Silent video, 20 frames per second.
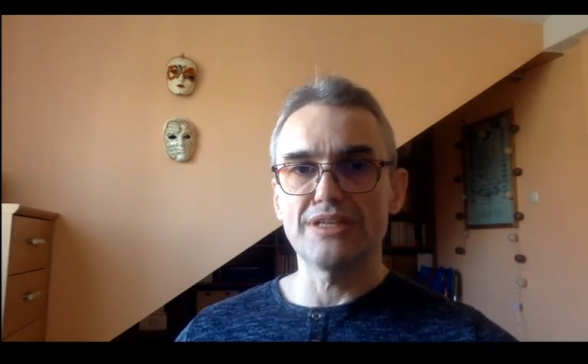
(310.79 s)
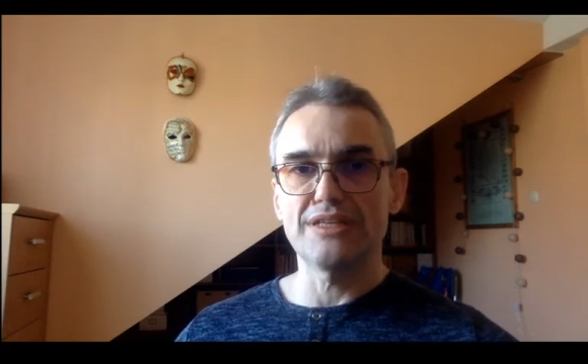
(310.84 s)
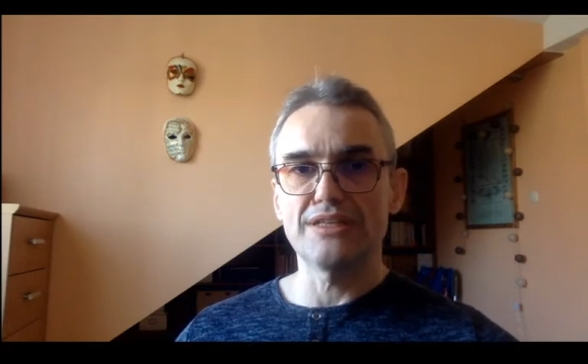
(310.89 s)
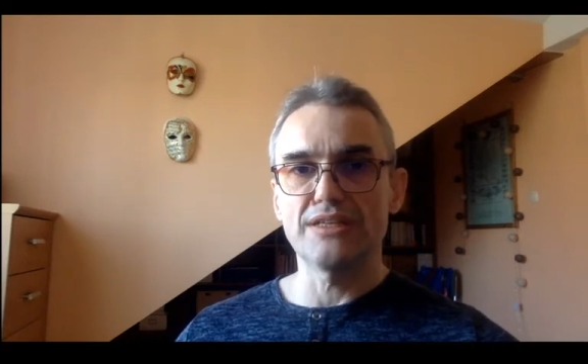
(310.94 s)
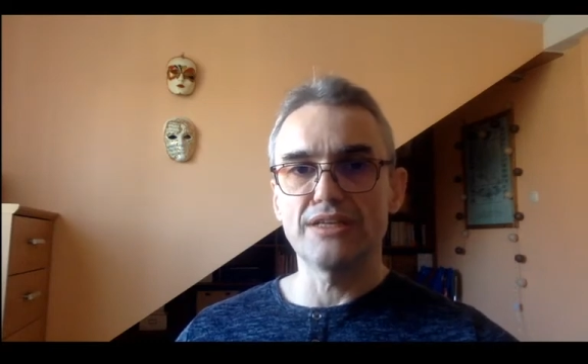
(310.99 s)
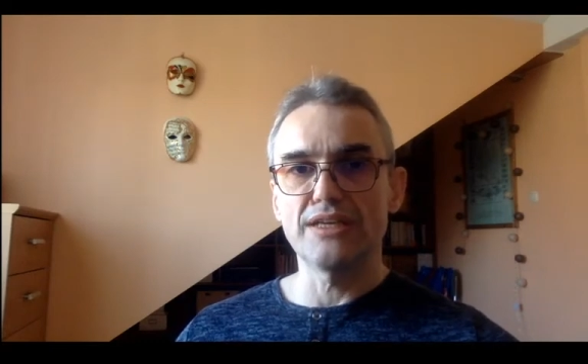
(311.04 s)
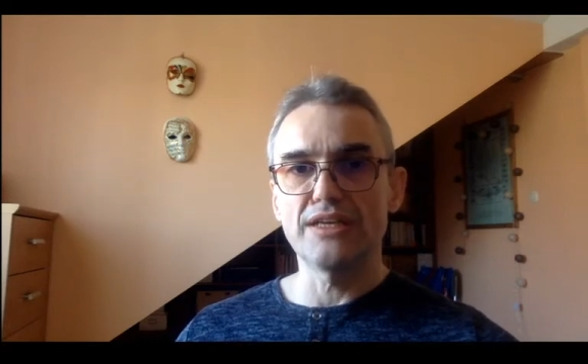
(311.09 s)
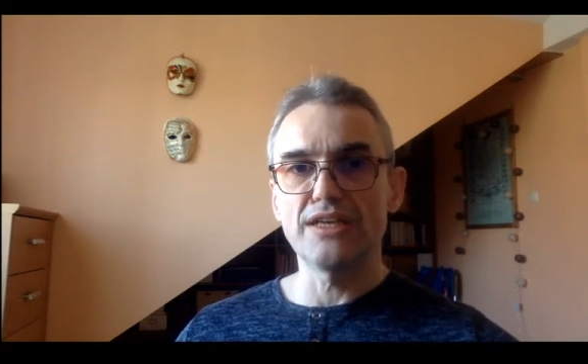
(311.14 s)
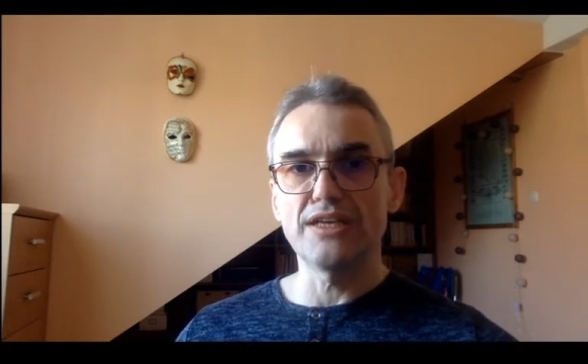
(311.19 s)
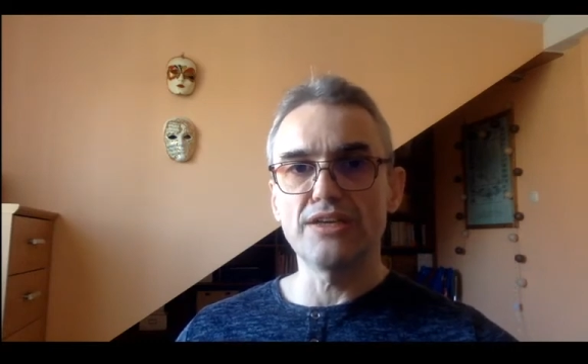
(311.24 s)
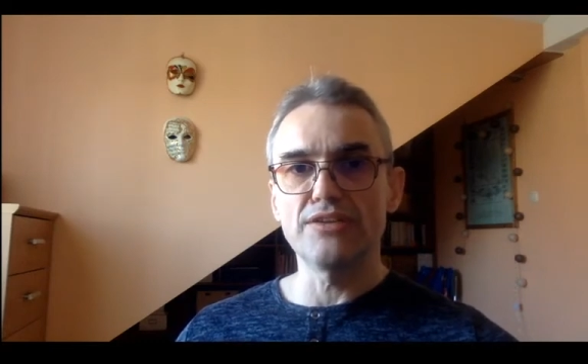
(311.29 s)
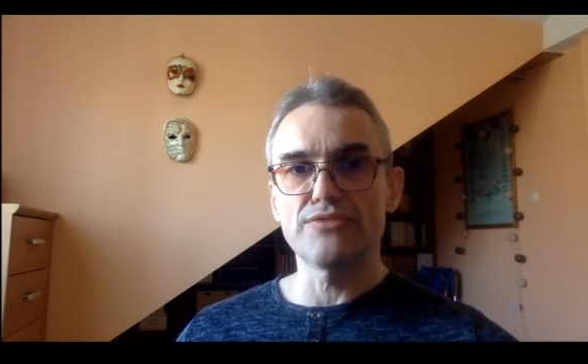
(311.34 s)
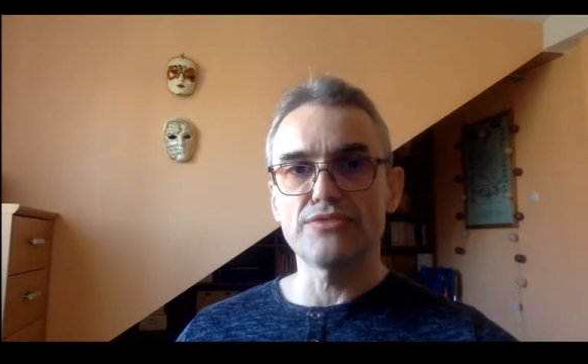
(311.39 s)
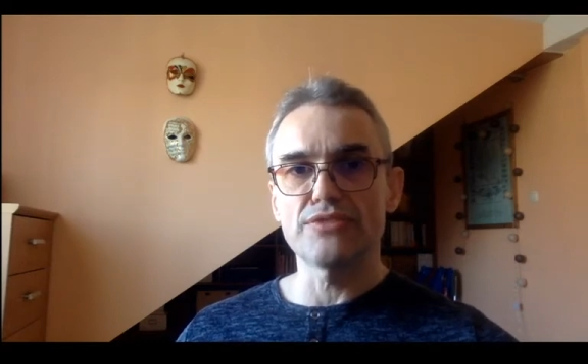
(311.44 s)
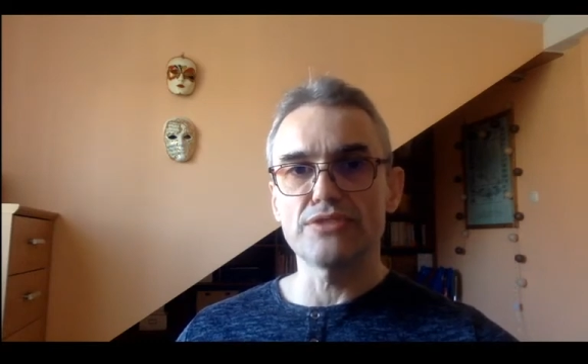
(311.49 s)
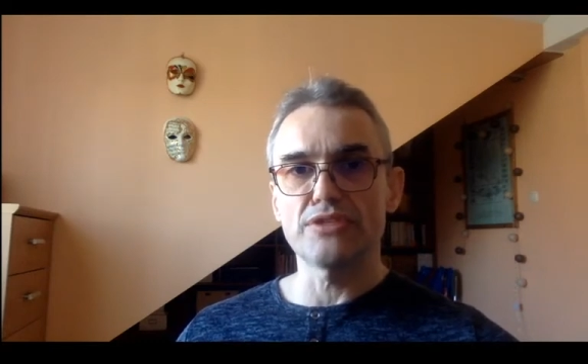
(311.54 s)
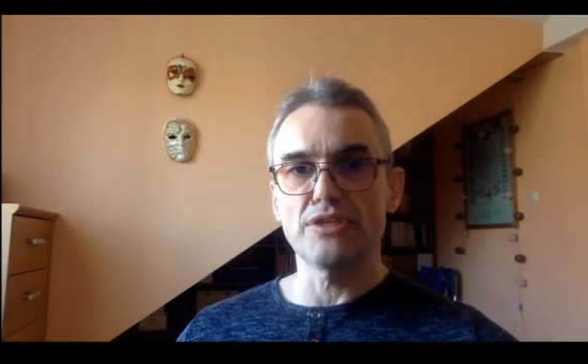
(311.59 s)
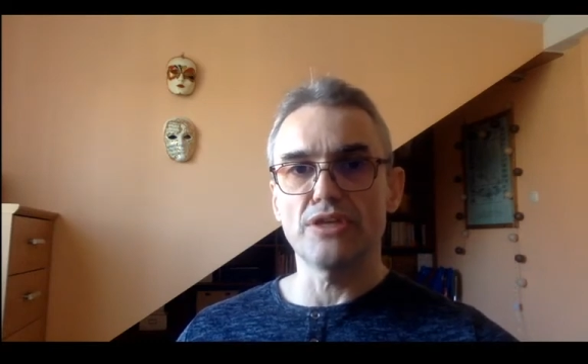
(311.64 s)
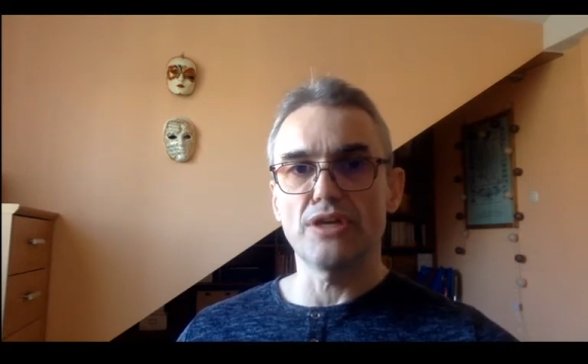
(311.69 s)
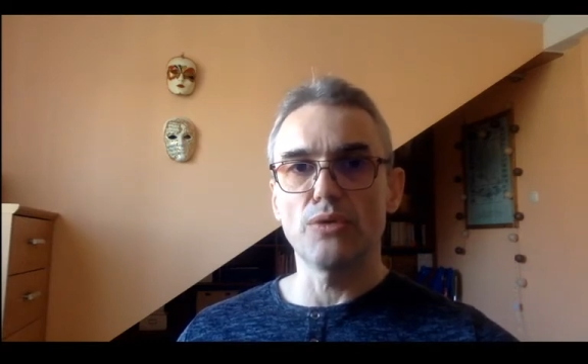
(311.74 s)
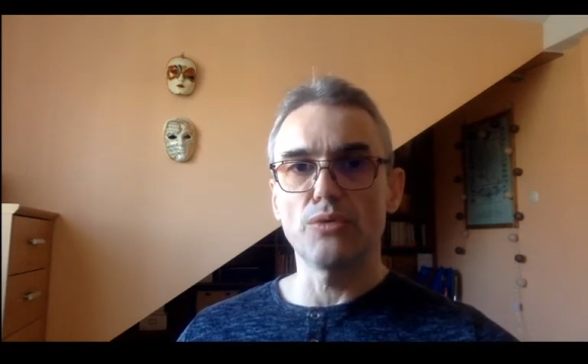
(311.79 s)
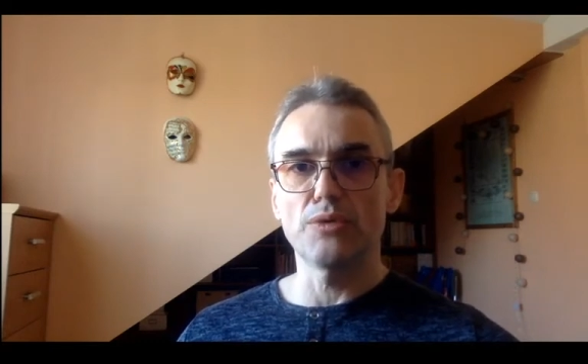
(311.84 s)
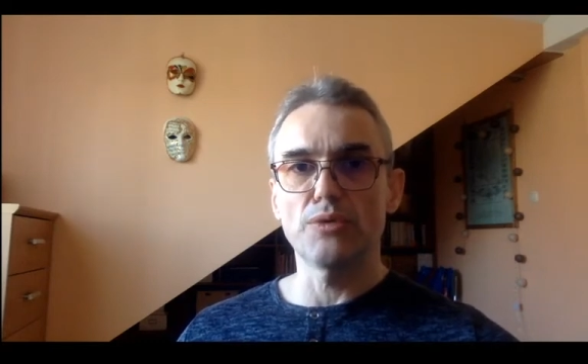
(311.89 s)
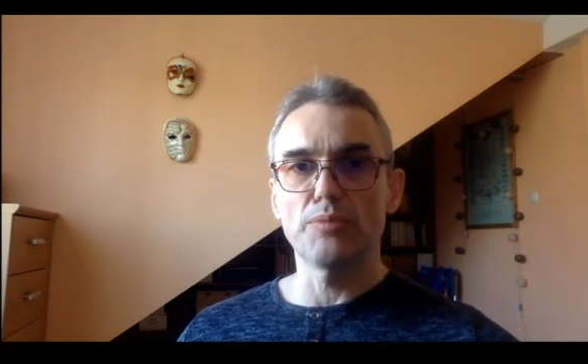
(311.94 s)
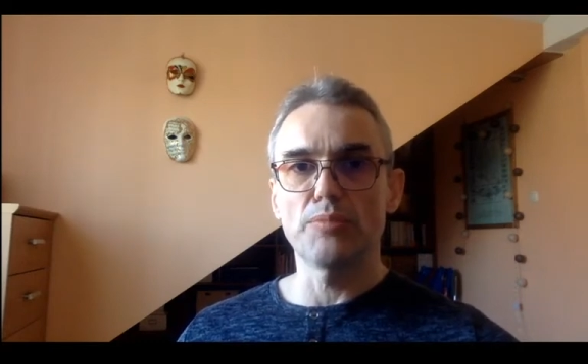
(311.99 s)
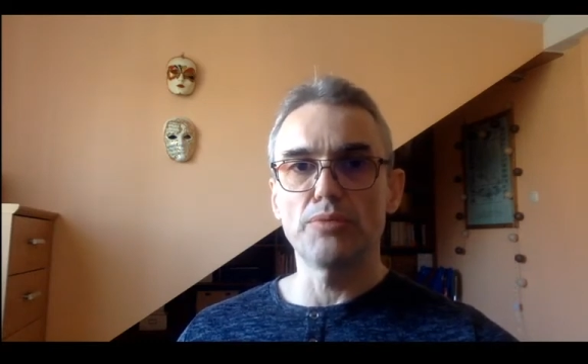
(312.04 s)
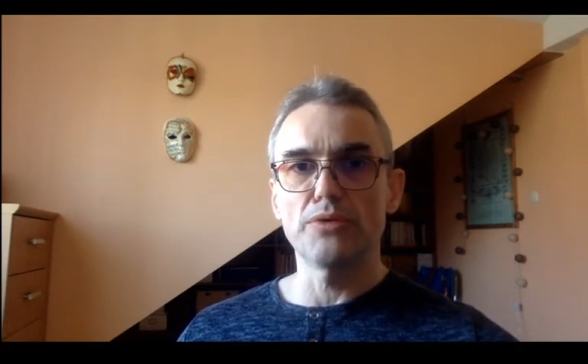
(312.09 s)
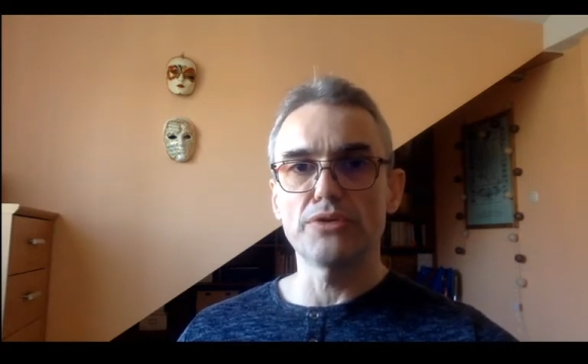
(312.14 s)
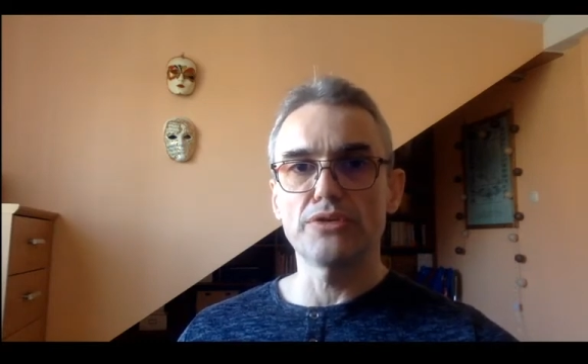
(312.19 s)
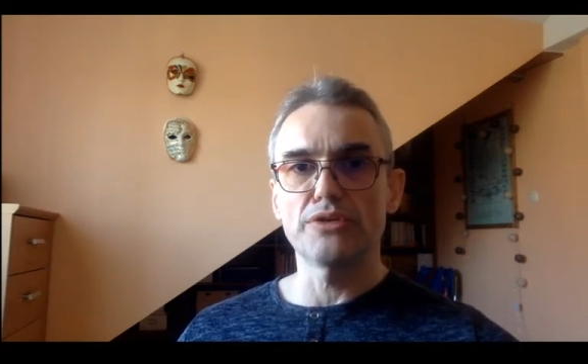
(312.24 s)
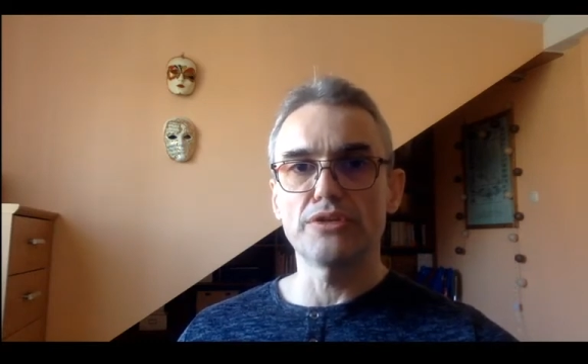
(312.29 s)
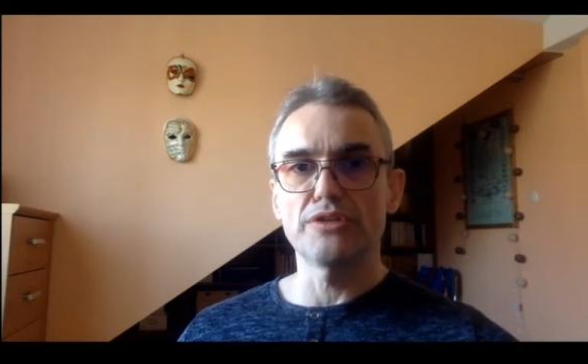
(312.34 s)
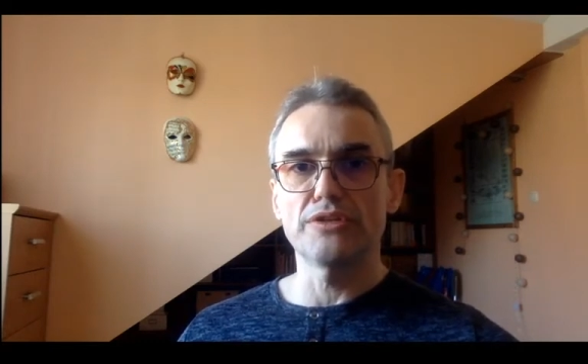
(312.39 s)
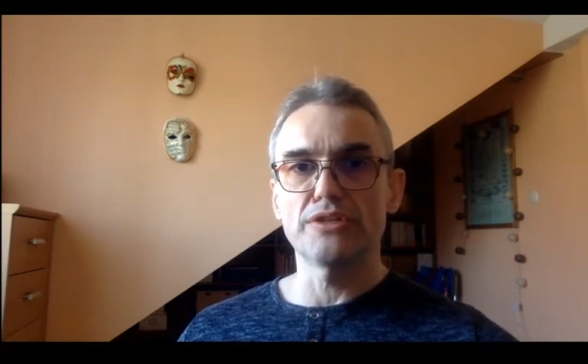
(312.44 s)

it gives our body